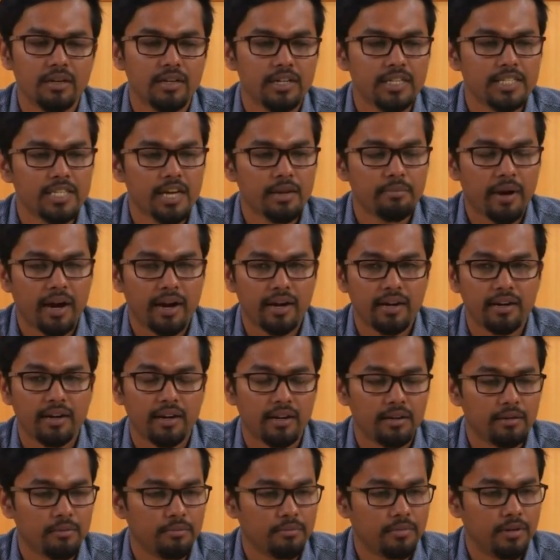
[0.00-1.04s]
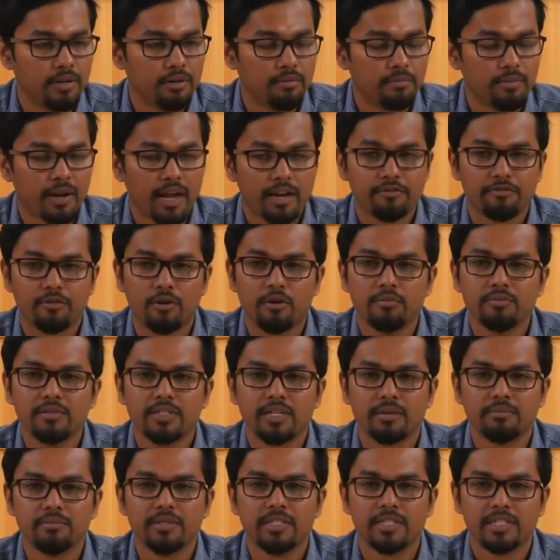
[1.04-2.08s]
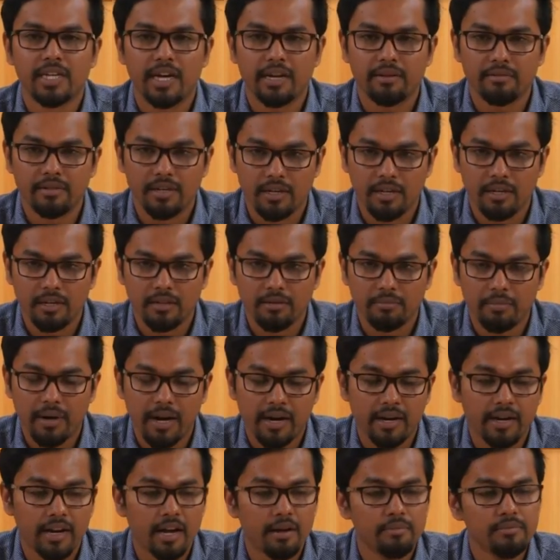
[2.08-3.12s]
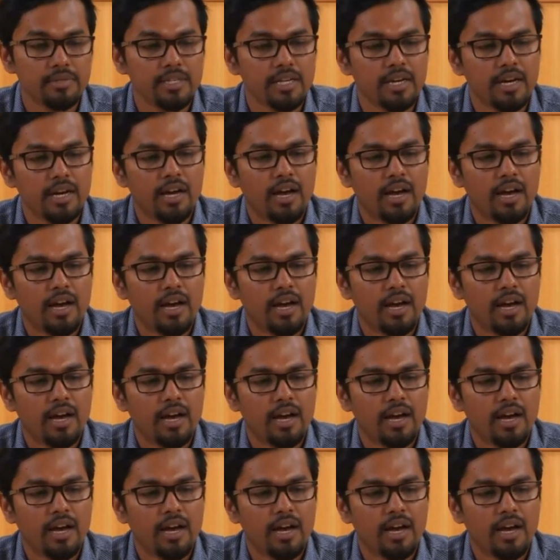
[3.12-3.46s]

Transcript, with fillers: design platforms, some design paradigms,